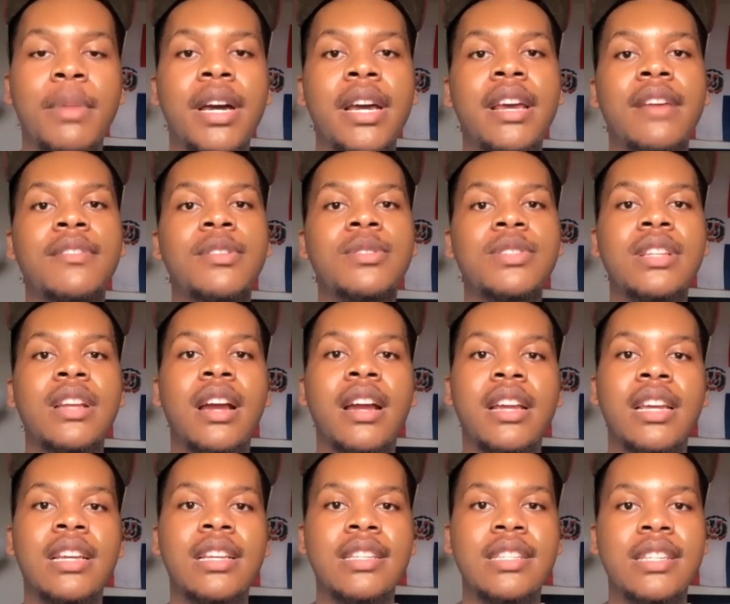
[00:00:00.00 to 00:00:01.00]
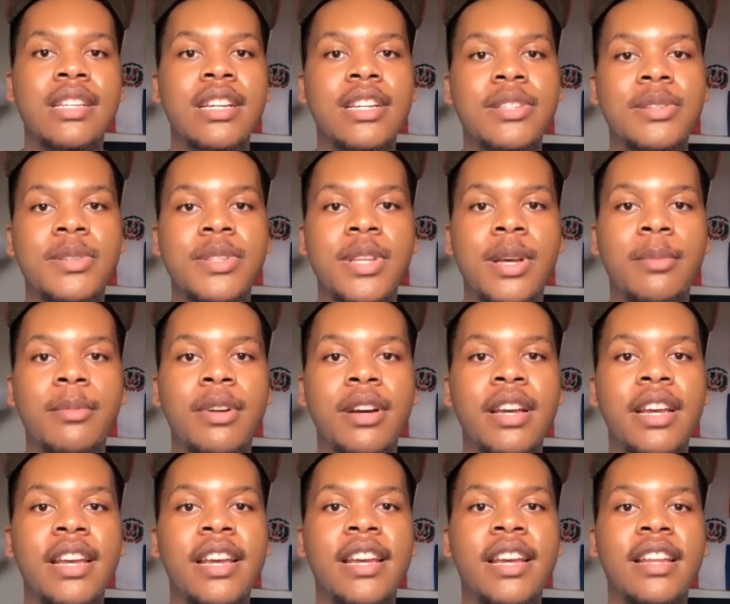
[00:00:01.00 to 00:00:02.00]
But if you start getting serious with
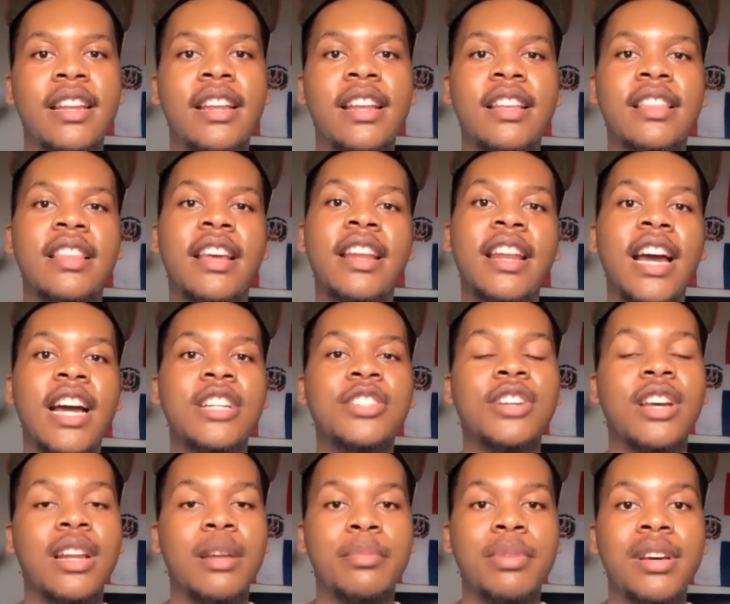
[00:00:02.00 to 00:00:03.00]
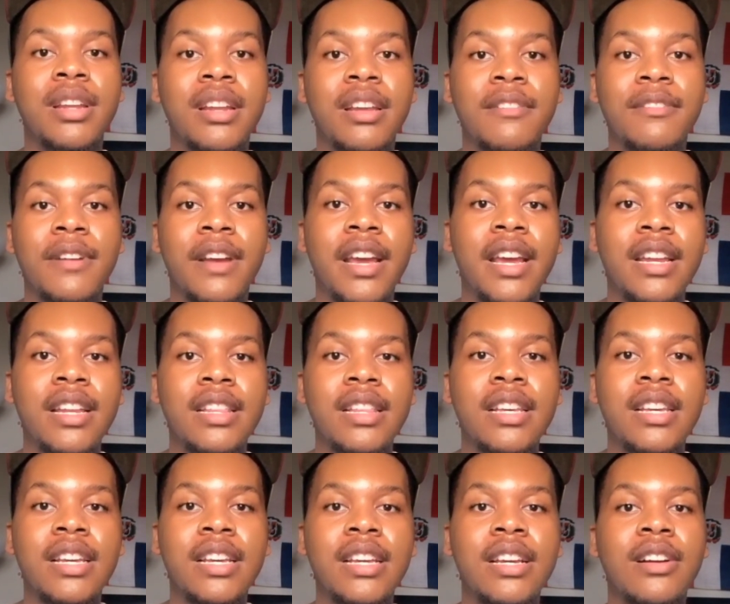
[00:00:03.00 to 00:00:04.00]
someone and they not trying to put in for
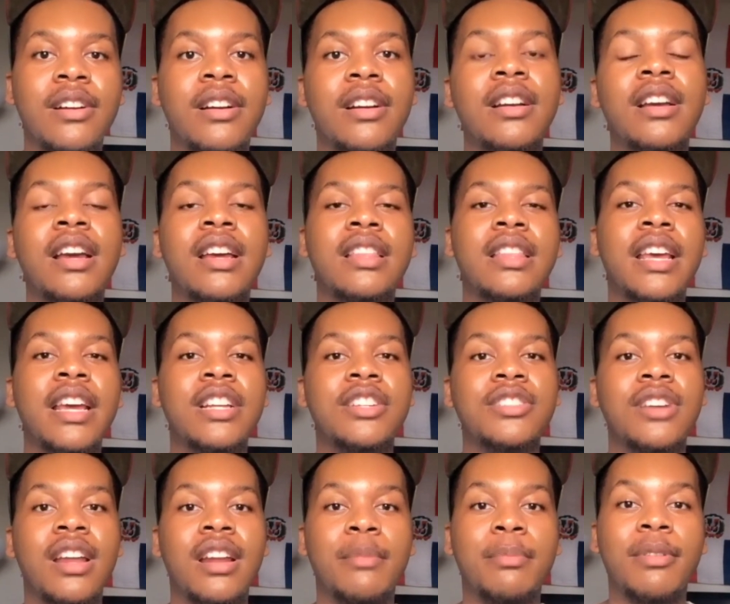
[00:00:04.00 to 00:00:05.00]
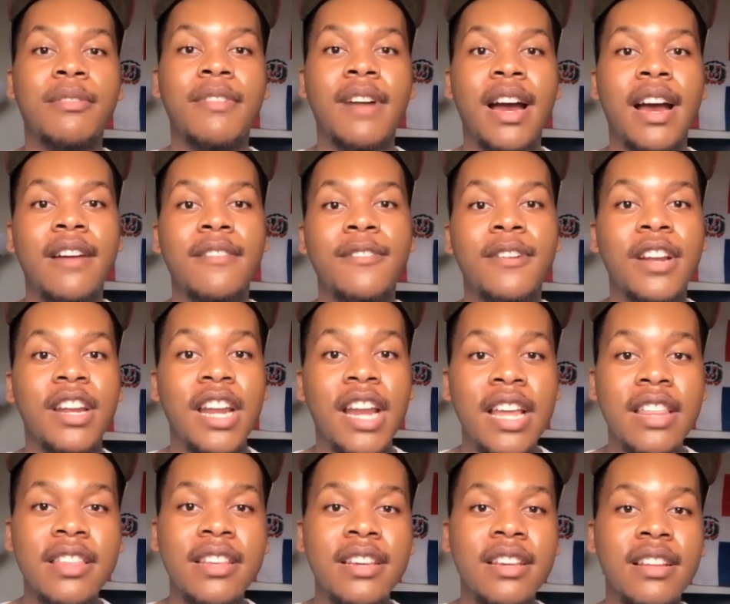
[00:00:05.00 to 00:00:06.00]
anything, or they ain't trying to provide for
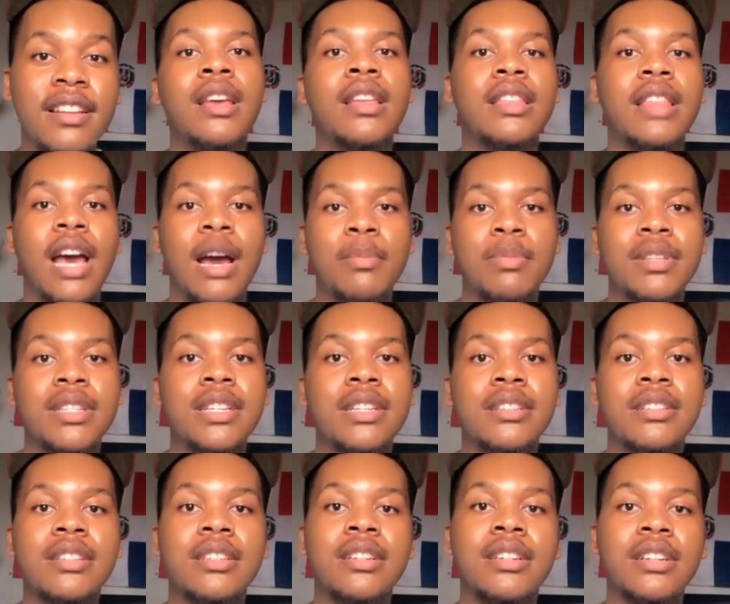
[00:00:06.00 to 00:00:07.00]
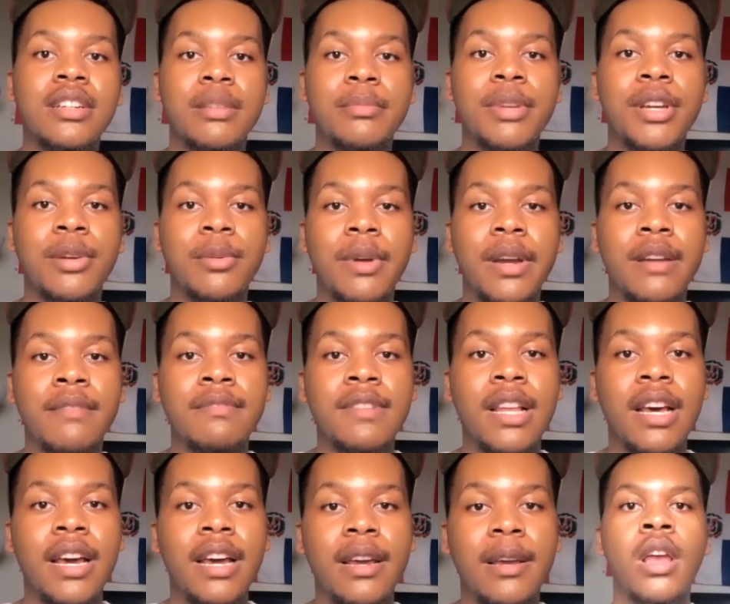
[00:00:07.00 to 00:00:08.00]
nothing, that potentially could be a red
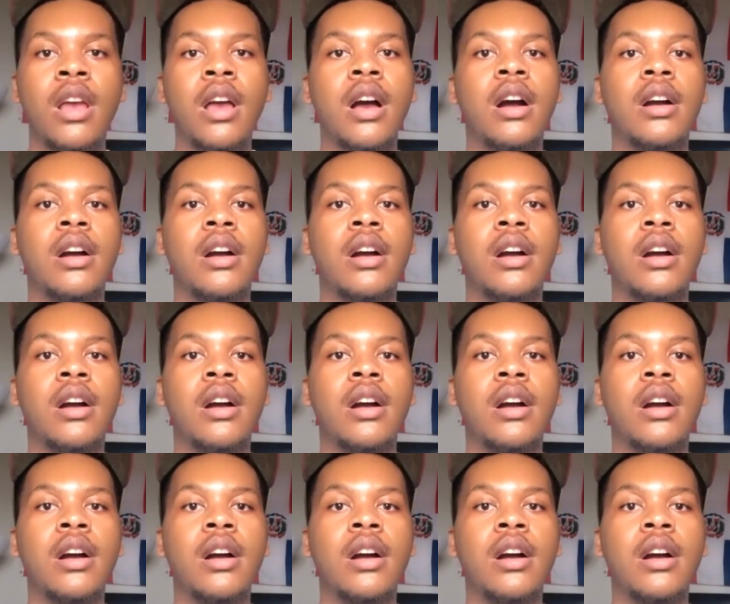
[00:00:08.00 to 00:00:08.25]
flag.